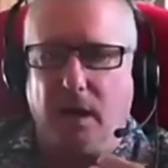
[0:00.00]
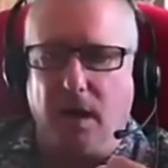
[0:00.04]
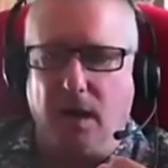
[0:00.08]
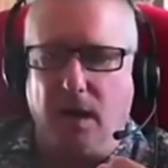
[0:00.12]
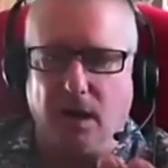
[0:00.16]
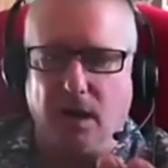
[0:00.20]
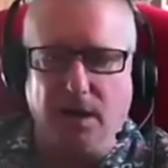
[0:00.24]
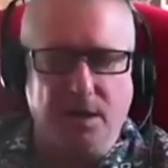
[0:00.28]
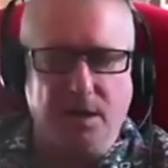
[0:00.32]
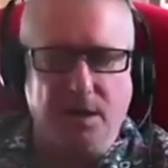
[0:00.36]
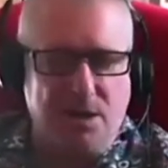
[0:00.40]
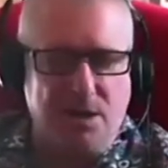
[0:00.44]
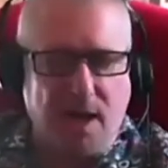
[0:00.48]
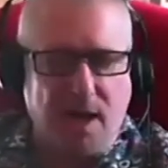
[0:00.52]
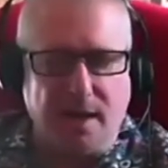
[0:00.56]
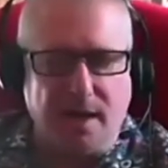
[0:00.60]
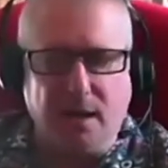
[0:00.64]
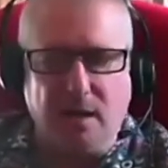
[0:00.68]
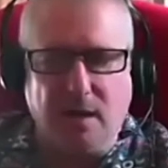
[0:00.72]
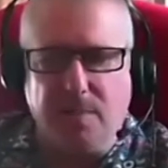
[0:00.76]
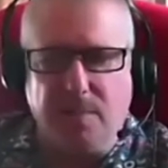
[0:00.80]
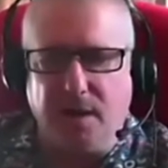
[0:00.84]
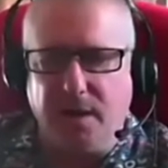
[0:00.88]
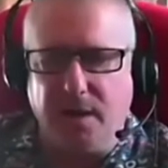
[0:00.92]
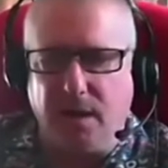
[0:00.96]

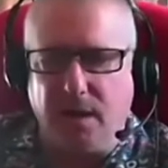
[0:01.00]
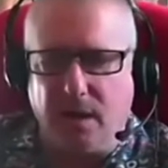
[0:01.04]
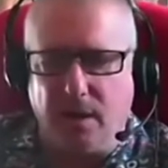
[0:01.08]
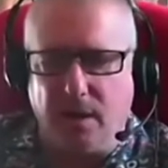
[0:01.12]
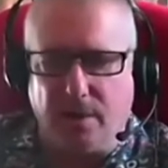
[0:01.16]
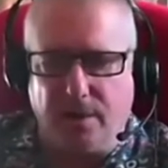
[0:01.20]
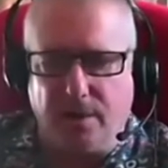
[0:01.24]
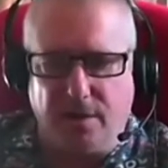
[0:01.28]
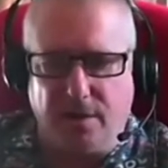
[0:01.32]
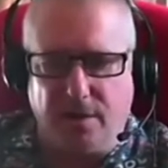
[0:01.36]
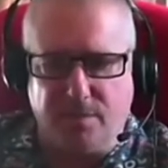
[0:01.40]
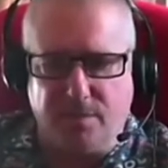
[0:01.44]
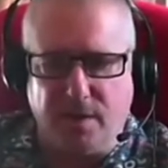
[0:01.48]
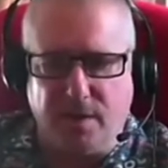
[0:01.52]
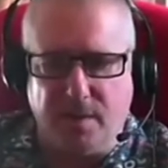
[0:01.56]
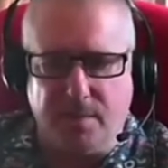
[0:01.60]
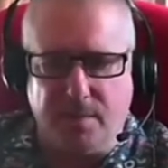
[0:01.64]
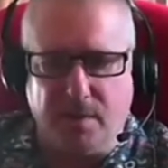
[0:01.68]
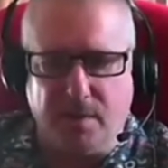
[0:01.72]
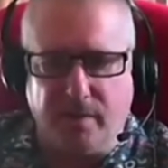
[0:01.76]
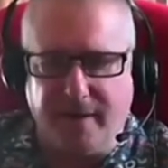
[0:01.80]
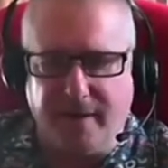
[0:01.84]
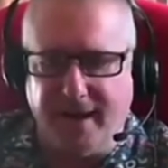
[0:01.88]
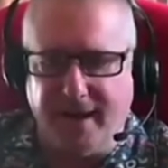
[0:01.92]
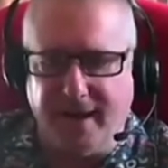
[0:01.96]
Understandably, a lot of these people
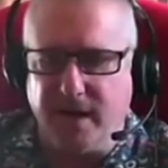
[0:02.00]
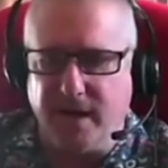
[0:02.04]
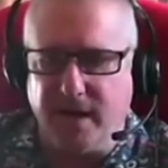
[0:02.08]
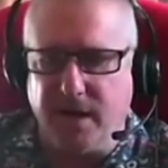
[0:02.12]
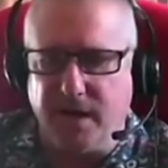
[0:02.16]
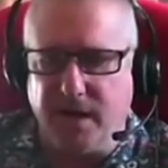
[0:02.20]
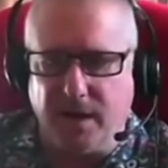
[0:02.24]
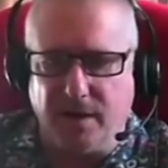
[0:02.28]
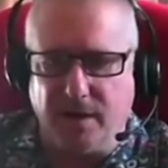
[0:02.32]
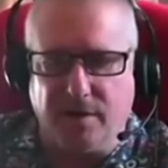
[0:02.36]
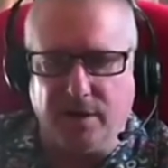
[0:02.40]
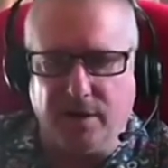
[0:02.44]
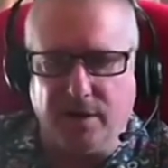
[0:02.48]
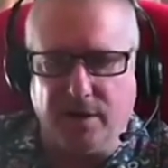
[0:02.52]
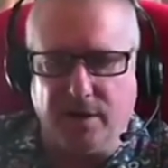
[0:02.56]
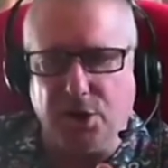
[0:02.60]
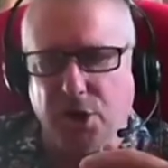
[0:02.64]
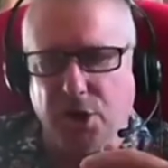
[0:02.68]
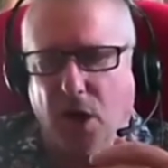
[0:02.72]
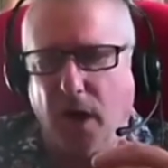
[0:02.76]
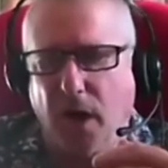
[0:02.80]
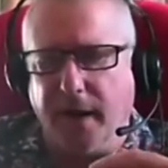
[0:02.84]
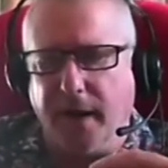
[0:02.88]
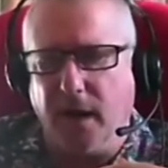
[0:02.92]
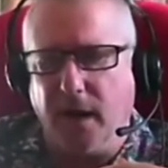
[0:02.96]
are in India and
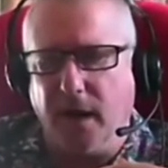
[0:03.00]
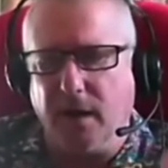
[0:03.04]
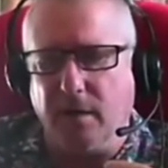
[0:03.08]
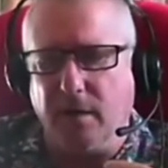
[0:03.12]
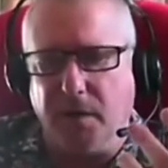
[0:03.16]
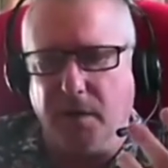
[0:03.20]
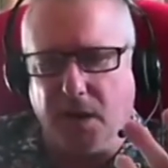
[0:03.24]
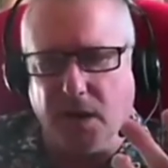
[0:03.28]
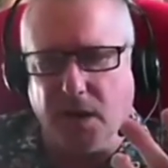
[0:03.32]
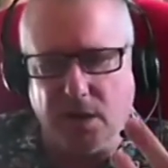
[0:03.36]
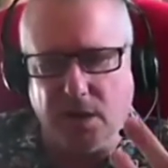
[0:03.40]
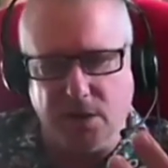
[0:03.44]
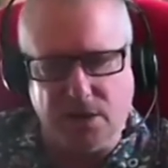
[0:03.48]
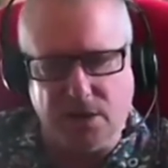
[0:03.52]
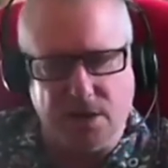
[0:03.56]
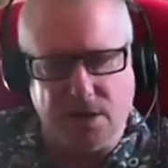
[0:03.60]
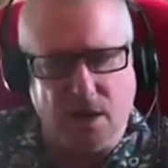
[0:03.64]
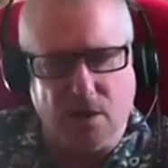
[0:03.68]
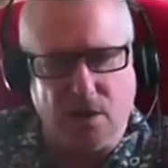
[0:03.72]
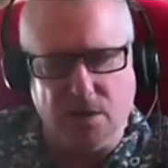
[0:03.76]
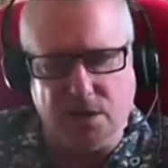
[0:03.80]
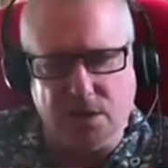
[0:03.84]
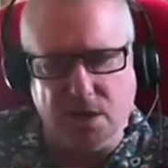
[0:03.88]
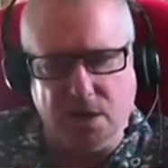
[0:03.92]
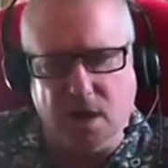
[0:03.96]
China because
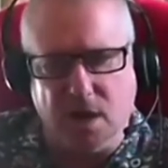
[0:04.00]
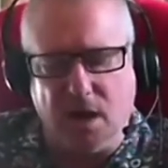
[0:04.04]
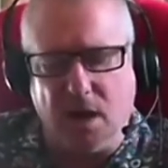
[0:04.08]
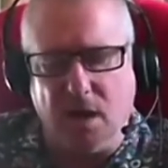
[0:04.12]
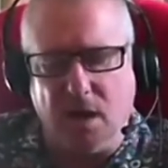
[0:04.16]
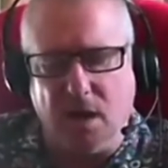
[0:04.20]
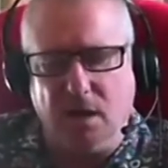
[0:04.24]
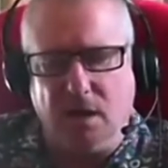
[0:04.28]
those are